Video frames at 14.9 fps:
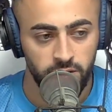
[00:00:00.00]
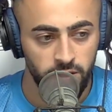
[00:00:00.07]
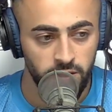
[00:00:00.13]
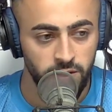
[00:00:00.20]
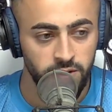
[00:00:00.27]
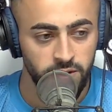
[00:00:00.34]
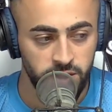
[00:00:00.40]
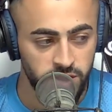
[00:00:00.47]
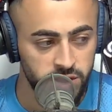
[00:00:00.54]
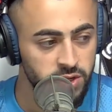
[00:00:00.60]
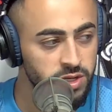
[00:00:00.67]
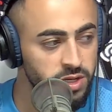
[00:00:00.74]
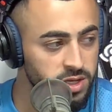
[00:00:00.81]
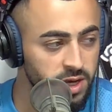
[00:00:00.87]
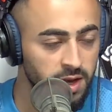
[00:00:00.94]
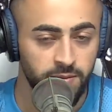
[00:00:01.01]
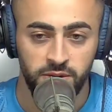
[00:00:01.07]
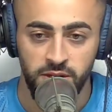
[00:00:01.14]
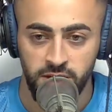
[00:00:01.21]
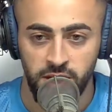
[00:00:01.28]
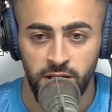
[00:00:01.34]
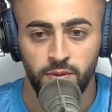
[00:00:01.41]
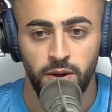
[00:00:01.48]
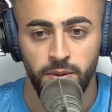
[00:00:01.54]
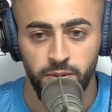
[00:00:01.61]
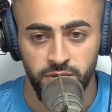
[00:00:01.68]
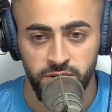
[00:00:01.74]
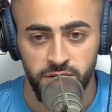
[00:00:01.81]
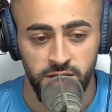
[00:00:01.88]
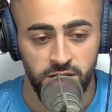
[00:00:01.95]
this is the same thing they
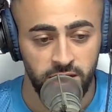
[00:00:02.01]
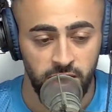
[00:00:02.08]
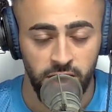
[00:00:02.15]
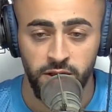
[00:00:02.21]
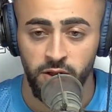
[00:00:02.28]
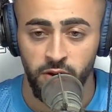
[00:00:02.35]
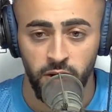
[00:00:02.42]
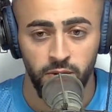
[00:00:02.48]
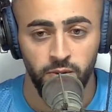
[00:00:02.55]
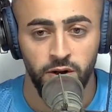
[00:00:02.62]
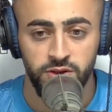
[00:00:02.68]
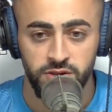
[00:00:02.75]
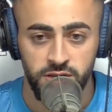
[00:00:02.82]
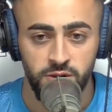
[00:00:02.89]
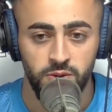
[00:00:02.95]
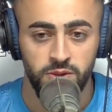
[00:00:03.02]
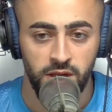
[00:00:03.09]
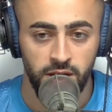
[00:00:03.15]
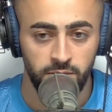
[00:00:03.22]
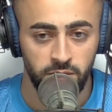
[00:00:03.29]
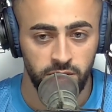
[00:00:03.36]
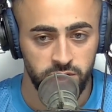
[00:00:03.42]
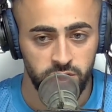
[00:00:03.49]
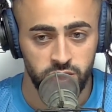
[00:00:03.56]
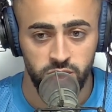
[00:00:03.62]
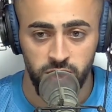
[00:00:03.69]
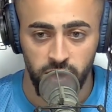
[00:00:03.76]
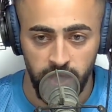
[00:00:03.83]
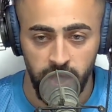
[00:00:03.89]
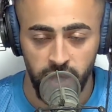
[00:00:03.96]
represent, and I know I resonate with that message. So
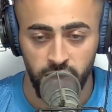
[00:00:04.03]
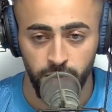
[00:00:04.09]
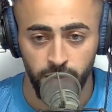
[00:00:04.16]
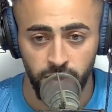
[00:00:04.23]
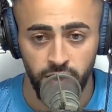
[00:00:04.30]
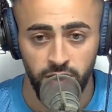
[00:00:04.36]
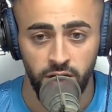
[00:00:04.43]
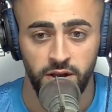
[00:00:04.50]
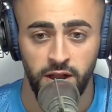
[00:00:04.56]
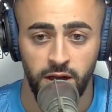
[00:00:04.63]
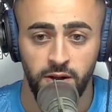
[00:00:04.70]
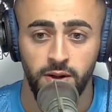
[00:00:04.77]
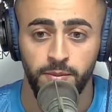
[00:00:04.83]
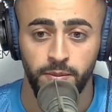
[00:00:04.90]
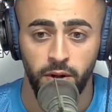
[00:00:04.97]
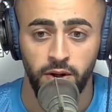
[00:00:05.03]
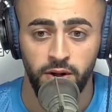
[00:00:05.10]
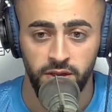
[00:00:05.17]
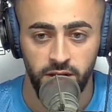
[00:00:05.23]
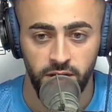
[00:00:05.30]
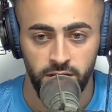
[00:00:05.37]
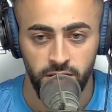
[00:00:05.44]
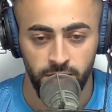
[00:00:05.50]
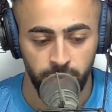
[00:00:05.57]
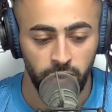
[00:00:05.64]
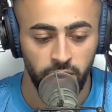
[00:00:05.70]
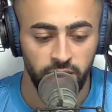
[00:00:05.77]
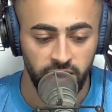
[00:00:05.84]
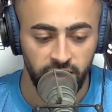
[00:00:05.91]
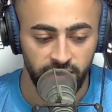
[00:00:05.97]
now I could put it on. Now I'm part of that. I'm
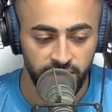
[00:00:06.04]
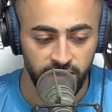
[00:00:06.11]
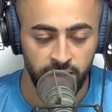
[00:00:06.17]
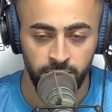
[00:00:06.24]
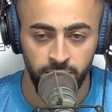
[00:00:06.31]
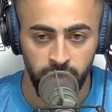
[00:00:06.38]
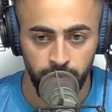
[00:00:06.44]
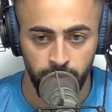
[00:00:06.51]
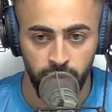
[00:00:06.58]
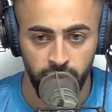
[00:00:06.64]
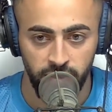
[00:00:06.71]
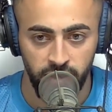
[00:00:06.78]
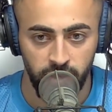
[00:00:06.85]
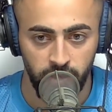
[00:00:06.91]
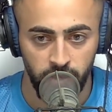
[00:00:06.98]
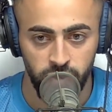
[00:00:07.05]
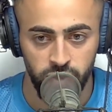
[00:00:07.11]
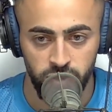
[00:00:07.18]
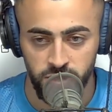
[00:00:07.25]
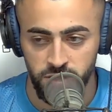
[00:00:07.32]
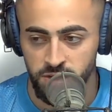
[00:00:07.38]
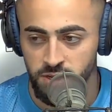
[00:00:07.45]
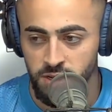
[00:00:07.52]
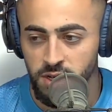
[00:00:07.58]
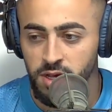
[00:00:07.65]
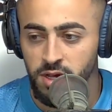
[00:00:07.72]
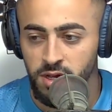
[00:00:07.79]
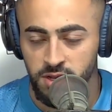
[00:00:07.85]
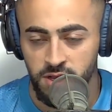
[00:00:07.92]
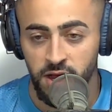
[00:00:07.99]
part of that family. I'm part of that culture, and
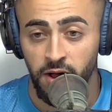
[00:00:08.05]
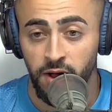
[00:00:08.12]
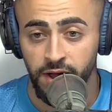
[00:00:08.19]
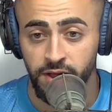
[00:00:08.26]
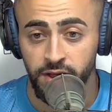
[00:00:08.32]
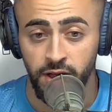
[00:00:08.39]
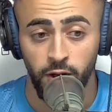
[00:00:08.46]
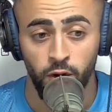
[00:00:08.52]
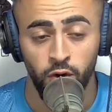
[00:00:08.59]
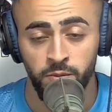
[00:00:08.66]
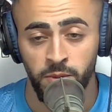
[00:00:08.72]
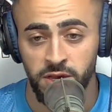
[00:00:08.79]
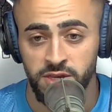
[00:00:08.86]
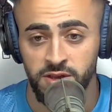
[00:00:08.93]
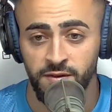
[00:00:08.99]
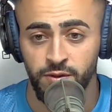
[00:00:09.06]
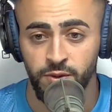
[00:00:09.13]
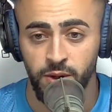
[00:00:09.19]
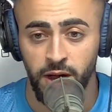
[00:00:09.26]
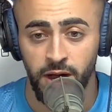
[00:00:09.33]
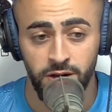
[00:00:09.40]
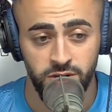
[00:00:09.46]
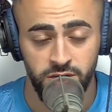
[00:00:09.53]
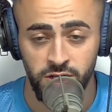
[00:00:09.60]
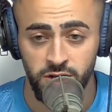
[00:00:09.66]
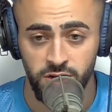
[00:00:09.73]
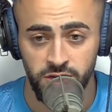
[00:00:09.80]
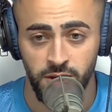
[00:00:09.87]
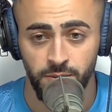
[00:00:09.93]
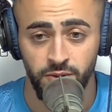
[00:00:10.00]
now I hold myself to a higher
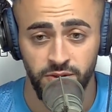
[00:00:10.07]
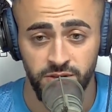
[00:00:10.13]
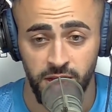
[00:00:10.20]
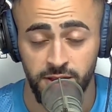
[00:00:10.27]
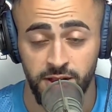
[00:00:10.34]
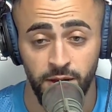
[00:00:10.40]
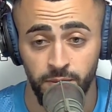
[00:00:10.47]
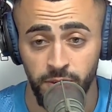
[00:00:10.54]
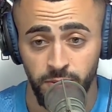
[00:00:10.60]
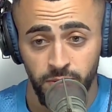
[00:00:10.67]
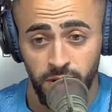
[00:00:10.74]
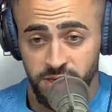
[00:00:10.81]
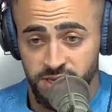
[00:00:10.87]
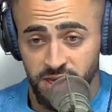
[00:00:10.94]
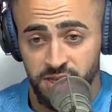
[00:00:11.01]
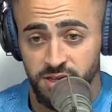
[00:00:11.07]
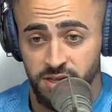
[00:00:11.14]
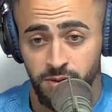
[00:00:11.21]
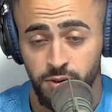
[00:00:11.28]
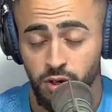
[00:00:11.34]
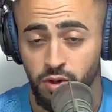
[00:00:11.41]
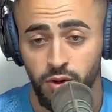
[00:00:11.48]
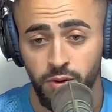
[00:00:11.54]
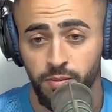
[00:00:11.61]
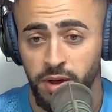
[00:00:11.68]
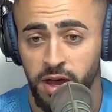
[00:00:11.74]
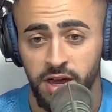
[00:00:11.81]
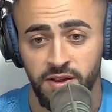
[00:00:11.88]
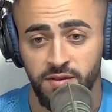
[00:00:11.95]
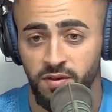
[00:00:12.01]
standard because I'm putting. So I tell people, I say this, yo, don't
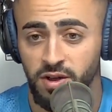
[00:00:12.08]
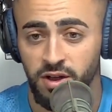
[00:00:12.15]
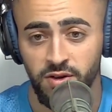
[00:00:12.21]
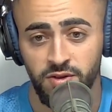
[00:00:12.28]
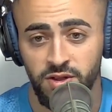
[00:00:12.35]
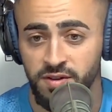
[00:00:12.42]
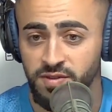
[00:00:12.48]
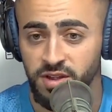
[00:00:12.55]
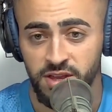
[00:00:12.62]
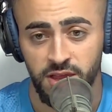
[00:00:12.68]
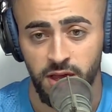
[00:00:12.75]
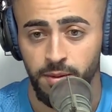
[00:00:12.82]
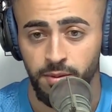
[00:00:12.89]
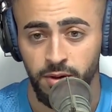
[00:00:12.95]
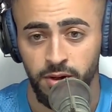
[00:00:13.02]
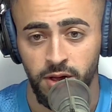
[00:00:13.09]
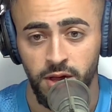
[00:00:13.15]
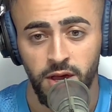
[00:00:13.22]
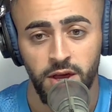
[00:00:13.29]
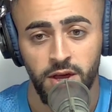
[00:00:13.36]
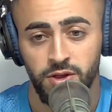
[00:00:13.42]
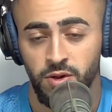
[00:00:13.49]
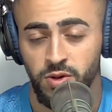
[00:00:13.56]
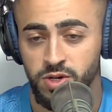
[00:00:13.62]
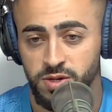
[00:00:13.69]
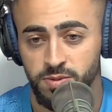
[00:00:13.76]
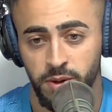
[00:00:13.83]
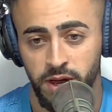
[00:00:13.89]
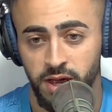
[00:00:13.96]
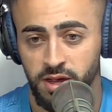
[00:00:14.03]
buy it if you're not gonna live like that, bro. Don't
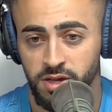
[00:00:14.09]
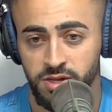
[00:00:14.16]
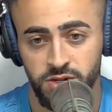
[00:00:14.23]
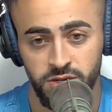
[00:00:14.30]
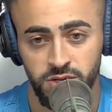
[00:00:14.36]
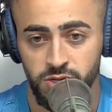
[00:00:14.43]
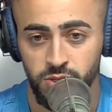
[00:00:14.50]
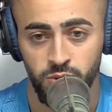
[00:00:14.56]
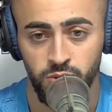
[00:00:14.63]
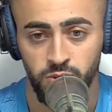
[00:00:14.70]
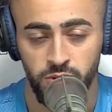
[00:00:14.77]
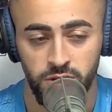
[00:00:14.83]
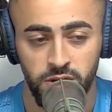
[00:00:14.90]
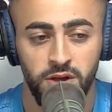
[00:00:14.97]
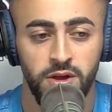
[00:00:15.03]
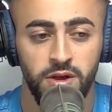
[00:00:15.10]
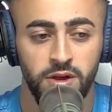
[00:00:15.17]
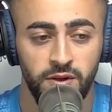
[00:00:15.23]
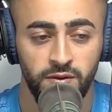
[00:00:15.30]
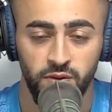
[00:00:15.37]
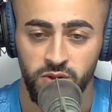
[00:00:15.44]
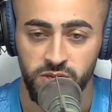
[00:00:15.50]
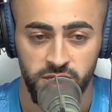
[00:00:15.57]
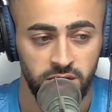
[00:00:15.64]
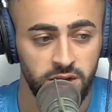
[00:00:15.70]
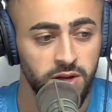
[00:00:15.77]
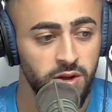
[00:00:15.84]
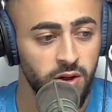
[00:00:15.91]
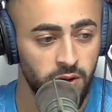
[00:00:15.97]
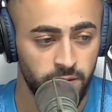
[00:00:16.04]
just buy it because it looks cool. If you say,
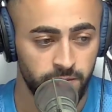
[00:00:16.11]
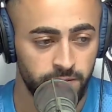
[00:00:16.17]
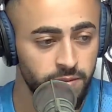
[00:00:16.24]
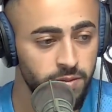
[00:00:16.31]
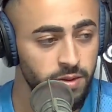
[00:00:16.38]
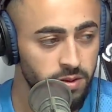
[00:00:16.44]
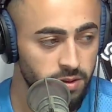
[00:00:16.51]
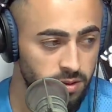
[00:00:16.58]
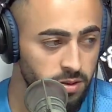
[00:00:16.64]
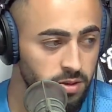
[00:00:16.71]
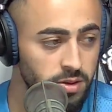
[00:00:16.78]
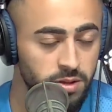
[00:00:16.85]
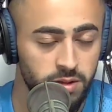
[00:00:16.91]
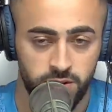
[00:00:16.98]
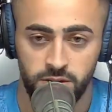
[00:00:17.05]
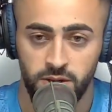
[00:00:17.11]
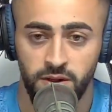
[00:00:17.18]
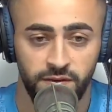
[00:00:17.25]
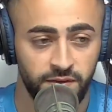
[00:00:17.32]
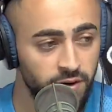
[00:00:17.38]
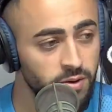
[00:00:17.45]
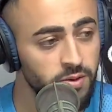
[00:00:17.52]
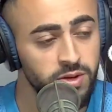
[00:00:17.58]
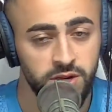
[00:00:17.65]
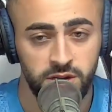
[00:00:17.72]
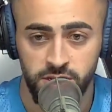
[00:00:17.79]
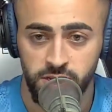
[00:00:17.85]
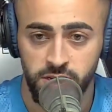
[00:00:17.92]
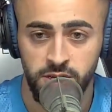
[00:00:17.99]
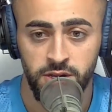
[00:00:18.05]
yo, I fuck with
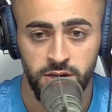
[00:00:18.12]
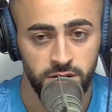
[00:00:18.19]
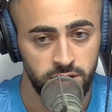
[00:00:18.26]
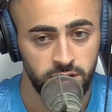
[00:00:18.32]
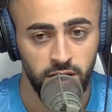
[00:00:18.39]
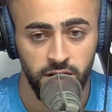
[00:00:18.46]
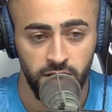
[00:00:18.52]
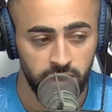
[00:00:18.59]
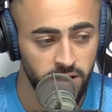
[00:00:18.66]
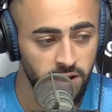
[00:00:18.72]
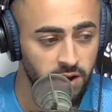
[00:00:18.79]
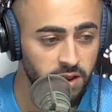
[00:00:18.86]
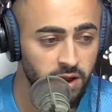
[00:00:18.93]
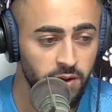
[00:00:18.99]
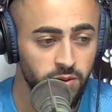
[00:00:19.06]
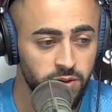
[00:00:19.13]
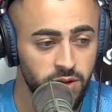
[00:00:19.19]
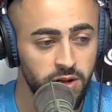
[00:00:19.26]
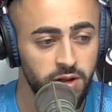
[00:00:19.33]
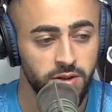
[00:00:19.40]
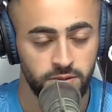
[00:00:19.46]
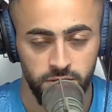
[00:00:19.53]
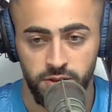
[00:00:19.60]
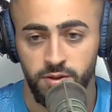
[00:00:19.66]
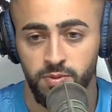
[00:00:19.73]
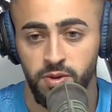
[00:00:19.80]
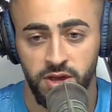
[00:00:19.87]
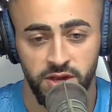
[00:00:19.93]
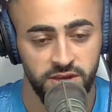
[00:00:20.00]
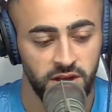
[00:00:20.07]
TTD, I like with it, it's
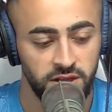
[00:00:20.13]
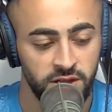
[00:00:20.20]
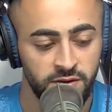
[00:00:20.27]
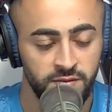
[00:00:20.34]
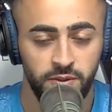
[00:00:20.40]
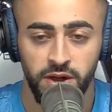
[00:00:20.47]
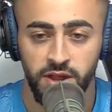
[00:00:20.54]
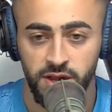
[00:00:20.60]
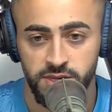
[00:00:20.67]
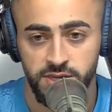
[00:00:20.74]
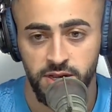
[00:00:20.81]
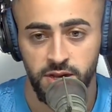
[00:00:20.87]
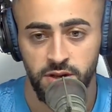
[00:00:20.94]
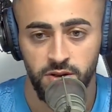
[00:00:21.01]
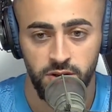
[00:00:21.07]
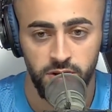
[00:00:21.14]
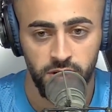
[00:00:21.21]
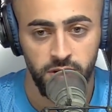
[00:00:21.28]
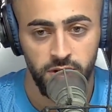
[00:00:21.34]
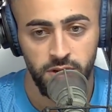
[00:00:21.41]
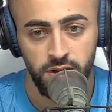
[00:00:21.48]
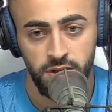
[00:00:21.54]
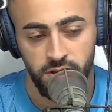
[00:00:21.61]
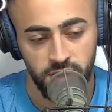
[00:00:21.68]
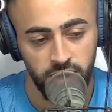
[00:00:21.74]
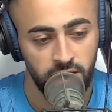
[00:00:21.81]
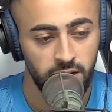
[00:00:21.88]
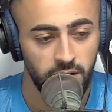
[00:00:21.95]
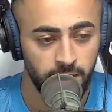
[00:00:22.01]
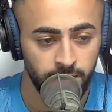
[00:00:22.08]
because I live by that standard.
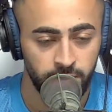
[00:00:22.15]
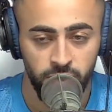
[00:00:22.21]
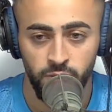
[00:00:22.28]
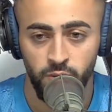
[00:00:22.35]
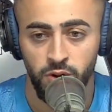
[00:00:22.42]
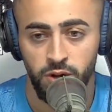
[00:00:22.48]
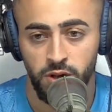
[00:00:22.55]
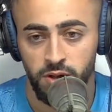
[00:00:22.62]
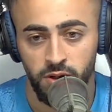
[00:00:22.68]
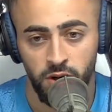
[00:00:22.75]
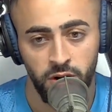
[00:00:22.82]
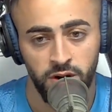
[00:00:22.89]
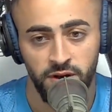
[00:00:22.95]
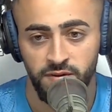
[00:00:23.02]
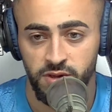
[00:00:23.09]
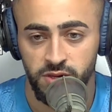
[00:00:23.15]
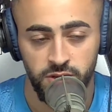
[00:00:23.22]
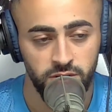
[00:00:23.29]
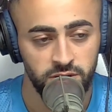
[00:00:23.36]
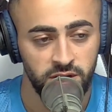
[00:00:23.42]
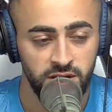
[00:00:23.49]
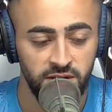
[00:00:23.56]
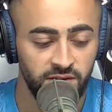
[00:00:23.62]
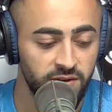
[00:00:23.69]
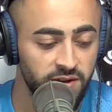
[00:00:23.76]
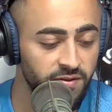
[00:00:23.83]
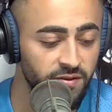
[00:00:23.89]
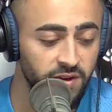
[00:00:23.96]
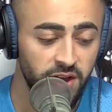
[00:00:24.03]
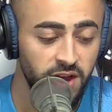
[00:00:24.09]
That I'm gonna work hard every single day, even
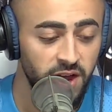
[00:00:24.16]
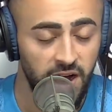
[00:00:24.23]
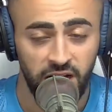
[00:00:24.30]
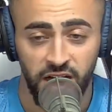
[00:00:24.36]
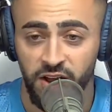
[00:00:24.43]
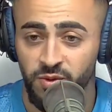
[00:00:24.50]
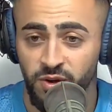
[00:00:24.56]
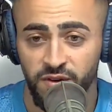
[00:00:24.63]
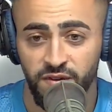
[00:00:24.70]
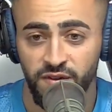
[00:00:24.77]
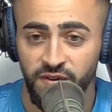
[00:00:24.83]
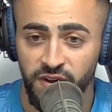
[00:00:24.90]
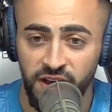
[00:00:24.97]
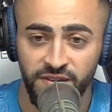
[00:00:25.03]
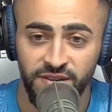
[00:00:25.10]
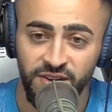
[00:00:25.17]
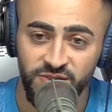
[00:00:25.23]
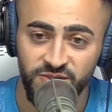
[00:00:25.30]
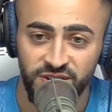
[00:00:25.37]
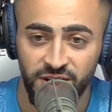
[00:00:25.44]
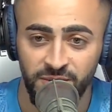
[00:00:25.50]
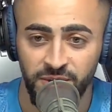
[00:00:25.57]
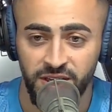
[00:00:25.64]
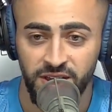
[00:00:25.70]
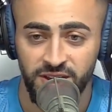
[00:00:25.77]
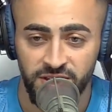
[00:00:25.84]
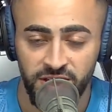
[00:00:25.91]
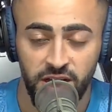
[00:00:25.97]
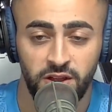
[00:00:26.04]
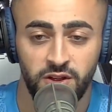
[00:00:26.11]
if I gotta work for 5 years without making a
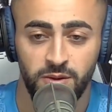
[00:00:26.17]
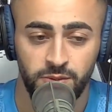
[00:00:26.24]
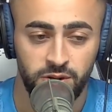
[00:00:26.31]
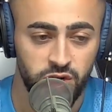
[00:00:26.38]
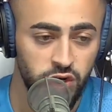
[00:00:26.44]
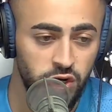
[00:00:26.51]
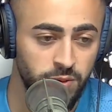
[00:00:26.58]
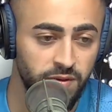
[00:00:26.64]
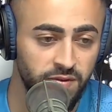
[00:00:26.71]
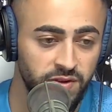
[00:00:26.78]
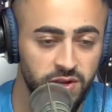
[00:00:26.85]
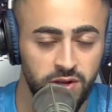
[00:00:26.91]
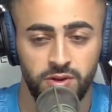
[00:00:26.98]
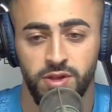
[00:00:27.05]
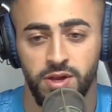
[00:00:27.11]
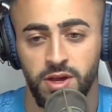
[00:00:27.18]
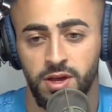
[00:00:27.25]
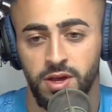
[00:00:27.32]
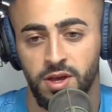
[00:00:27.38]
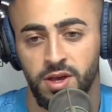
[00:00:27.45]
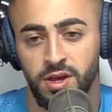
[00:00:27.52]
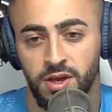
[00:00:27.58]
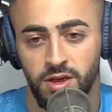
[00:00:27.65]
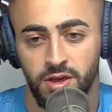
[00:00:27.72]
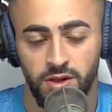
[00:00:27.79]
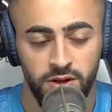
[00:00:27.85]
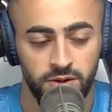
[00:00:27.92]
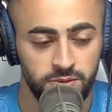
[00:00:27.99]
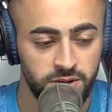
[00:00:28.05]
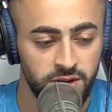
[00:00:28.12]
dollar. I'm gonna show up every single day. You know
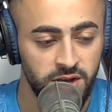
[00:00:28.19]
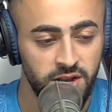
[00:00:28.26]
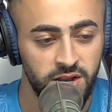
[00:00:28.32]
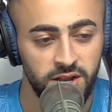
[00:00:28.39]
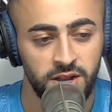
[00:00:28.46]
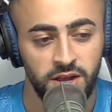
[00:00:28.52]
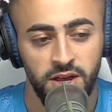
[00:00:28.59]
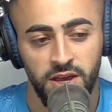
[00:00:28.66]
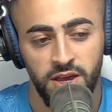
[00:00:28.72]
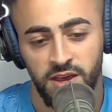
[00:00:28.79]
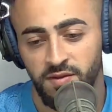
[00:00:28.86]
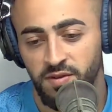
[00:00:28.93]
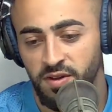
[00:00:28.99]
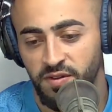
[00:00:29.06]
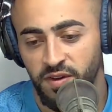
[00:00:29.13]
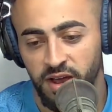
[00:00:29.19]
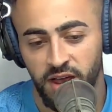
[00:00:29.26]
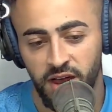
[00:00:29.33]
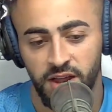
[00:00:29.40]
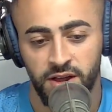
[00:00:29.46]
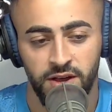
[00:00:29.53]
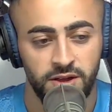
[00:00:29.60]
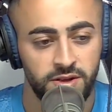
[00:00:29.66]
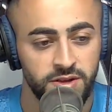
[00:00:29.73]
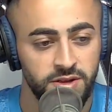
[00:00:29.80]
what I'm saying? And even if I gotta,